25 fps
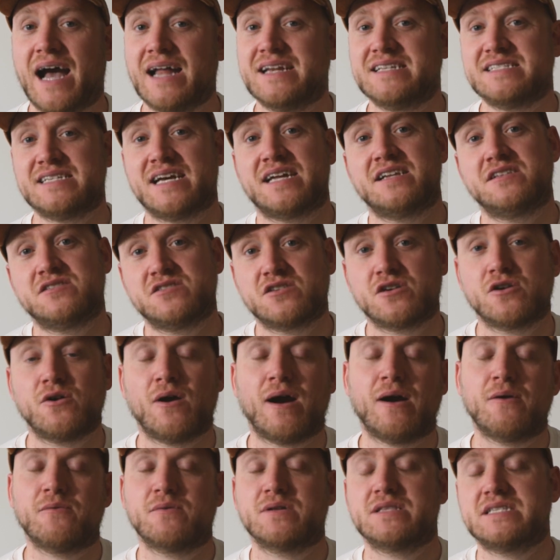I decided to go
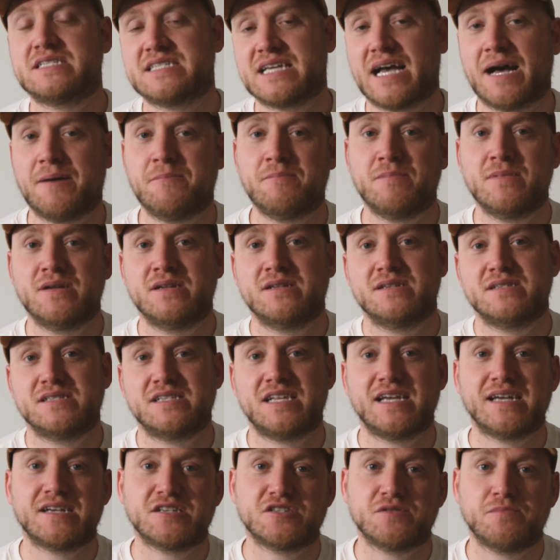out with Sam,
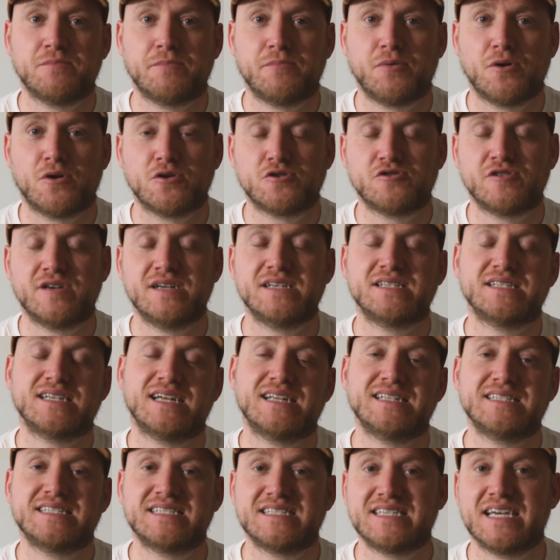take some portraits
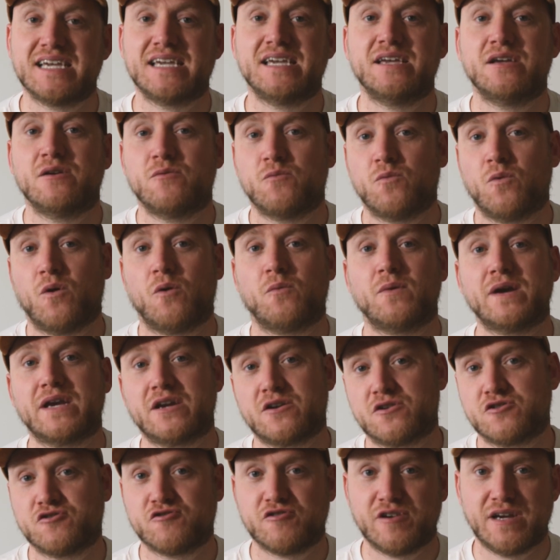and see what we
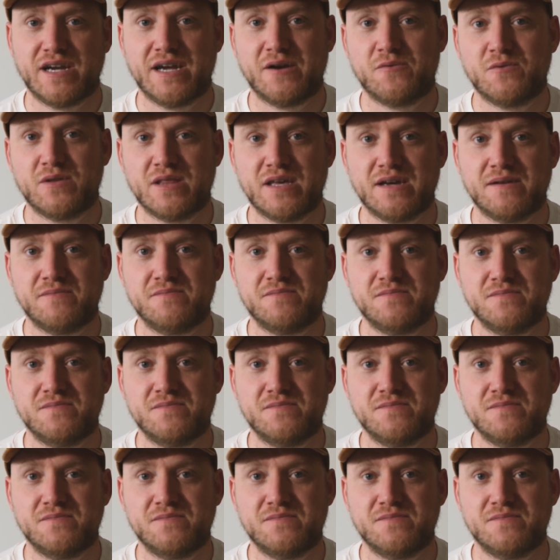could create with it.